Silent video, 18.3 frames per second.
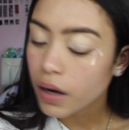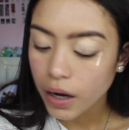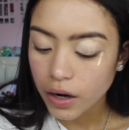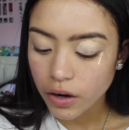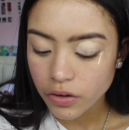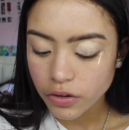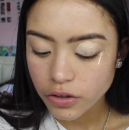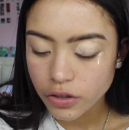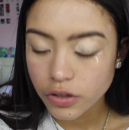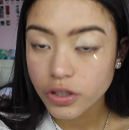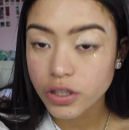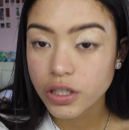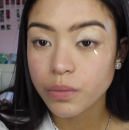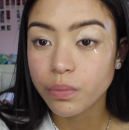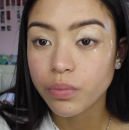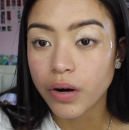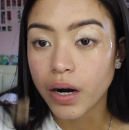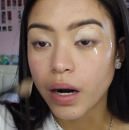I don't
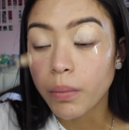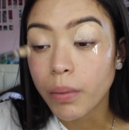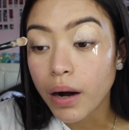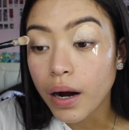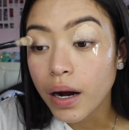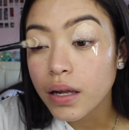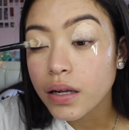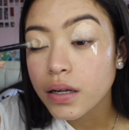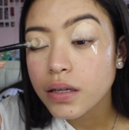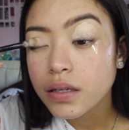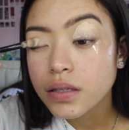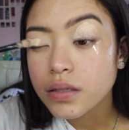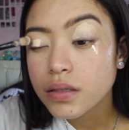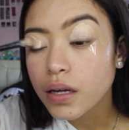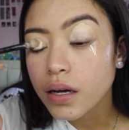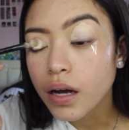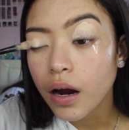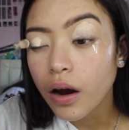usually prime my
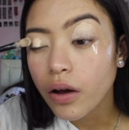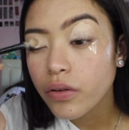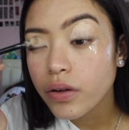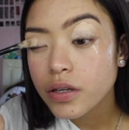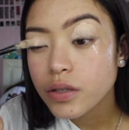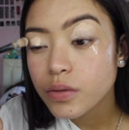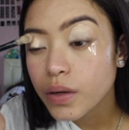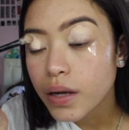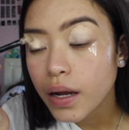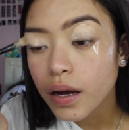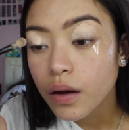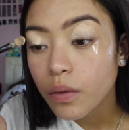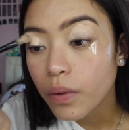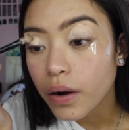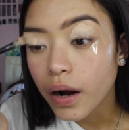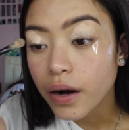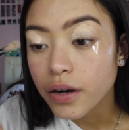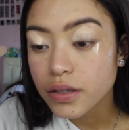eyelids, like I only do it like
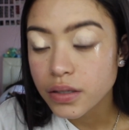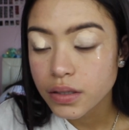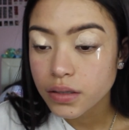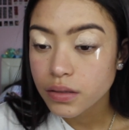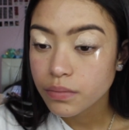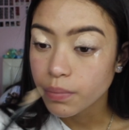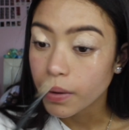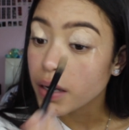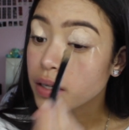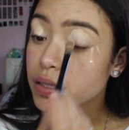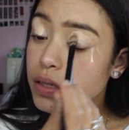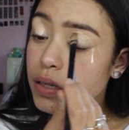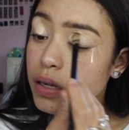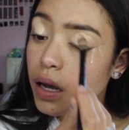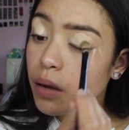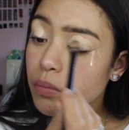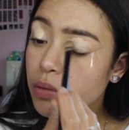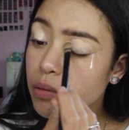when I just basically
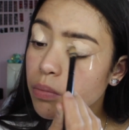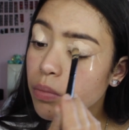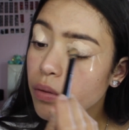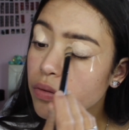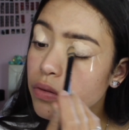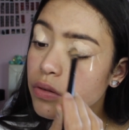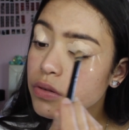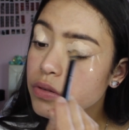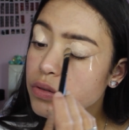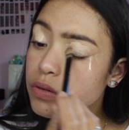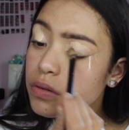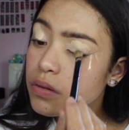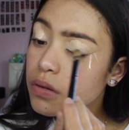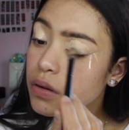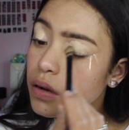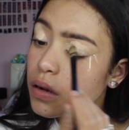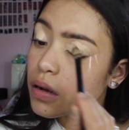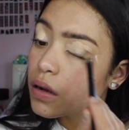can be bothered
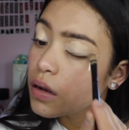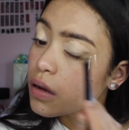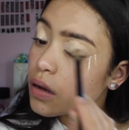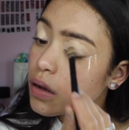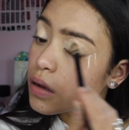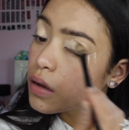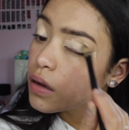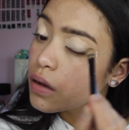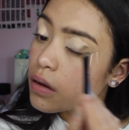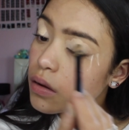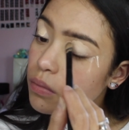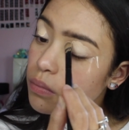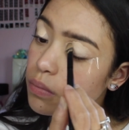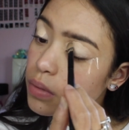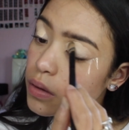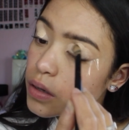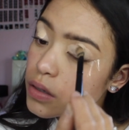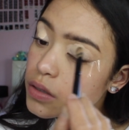to,
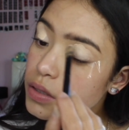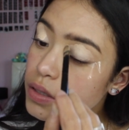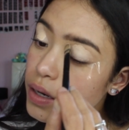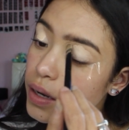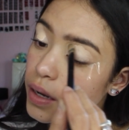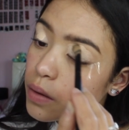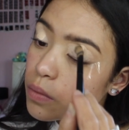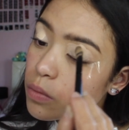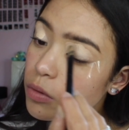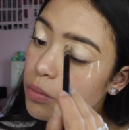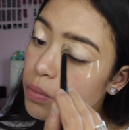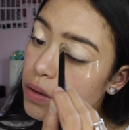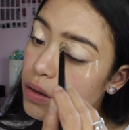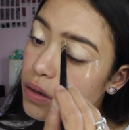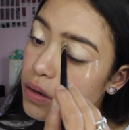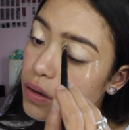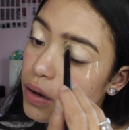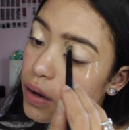but today will be
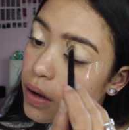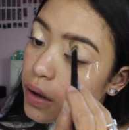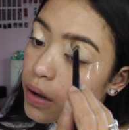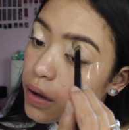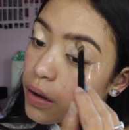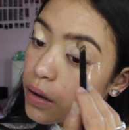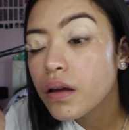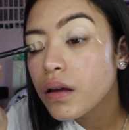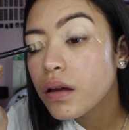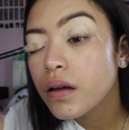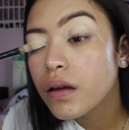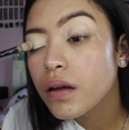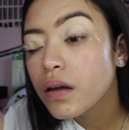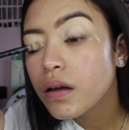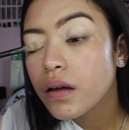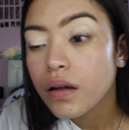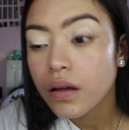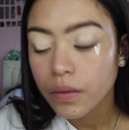the day.
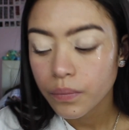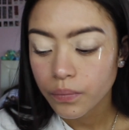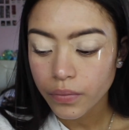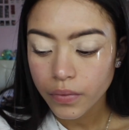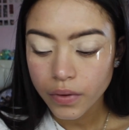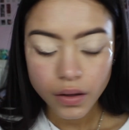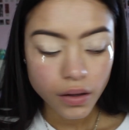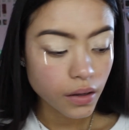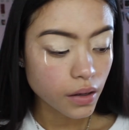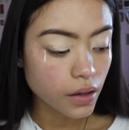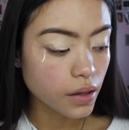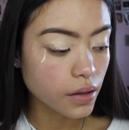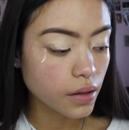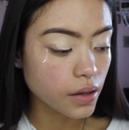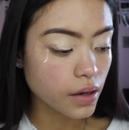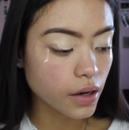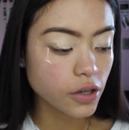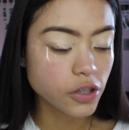
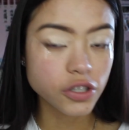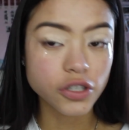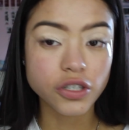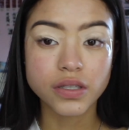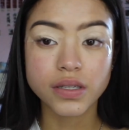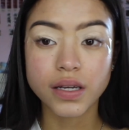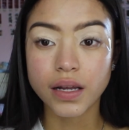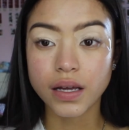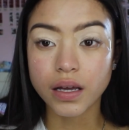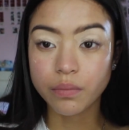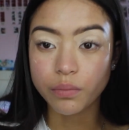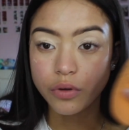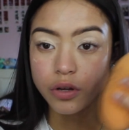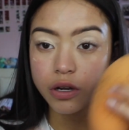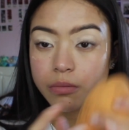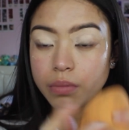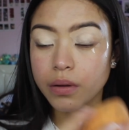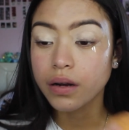And then I usually just get like a
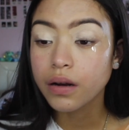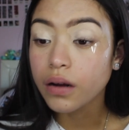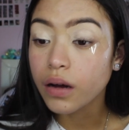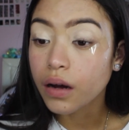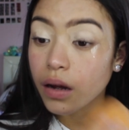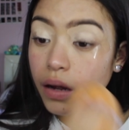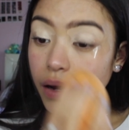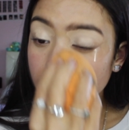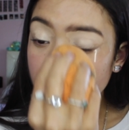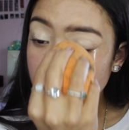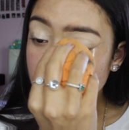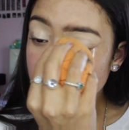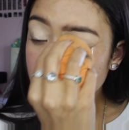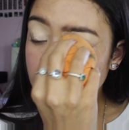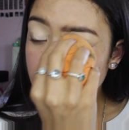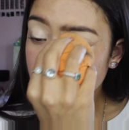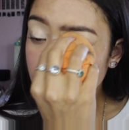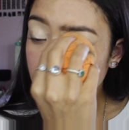beauty blender and
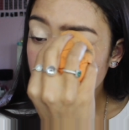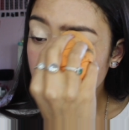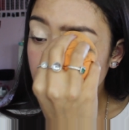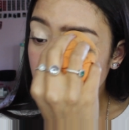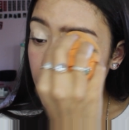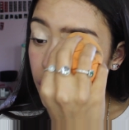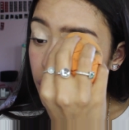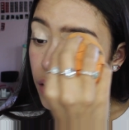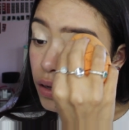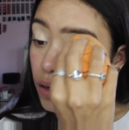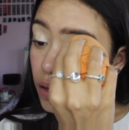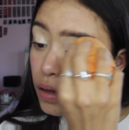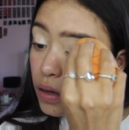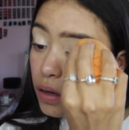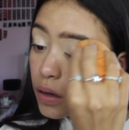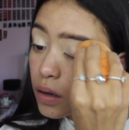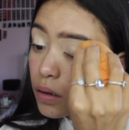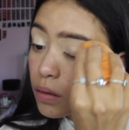just
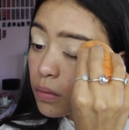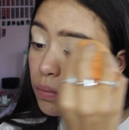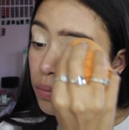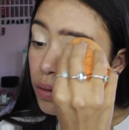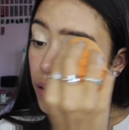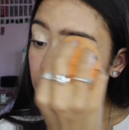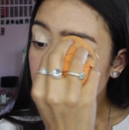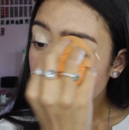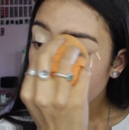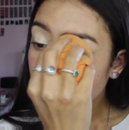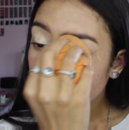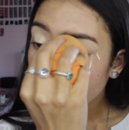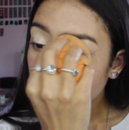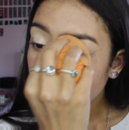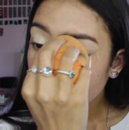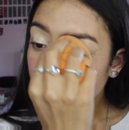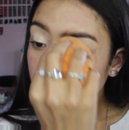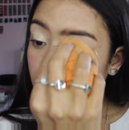blend that
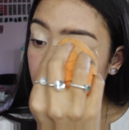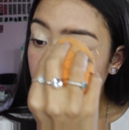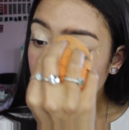out.